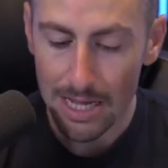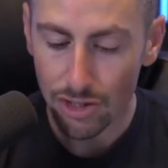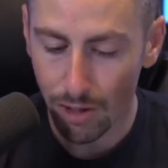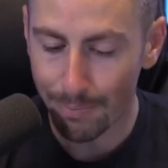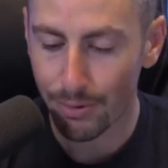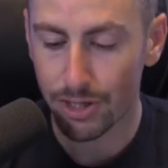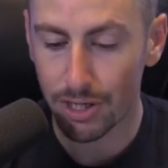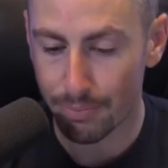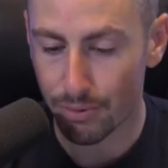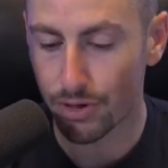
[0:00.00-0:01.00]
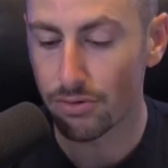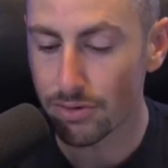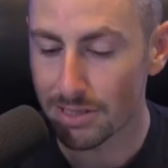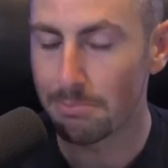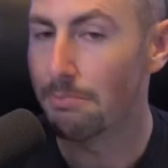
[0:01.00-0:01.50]
So per, to
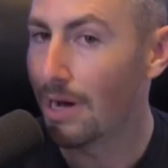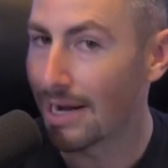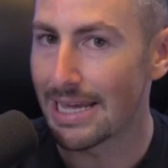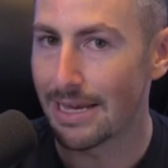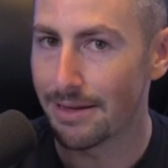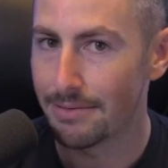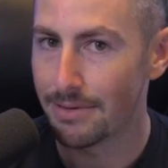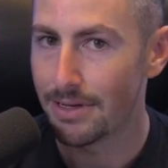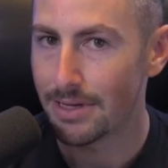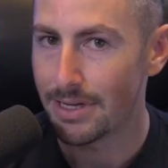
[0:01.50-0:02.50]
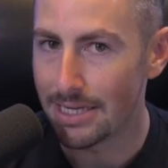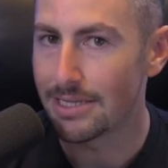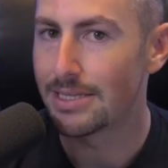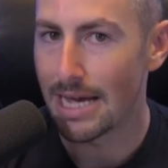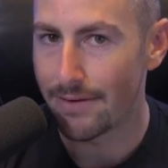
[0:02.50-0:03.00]
produce money
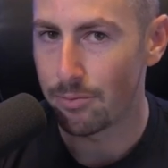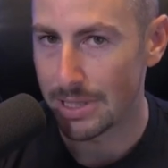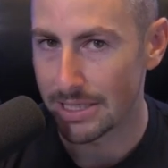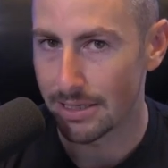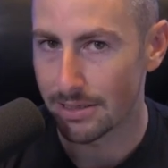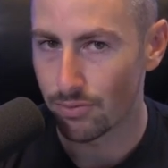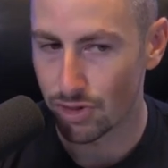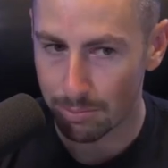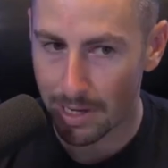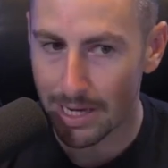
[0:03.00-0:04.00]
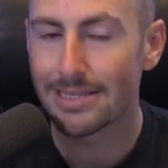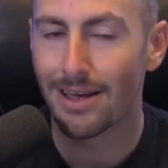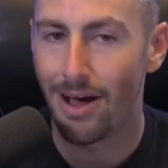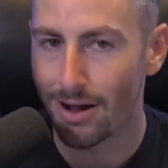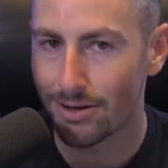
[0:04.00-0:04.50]
inside of a business, which money is
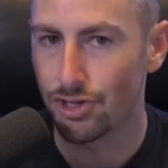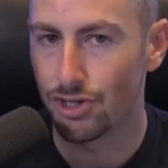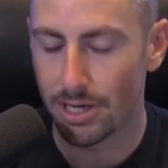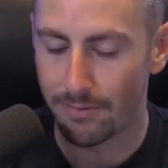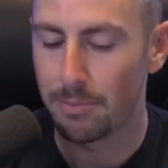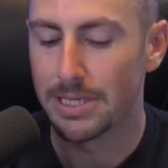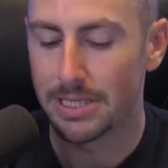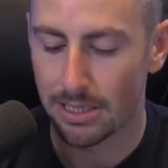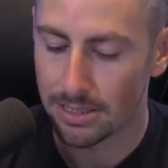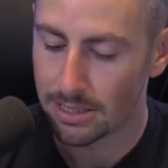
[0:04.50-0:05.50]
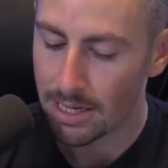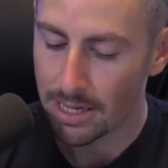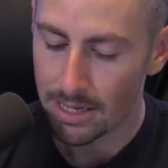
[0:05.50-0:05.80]
the oxygen of a business.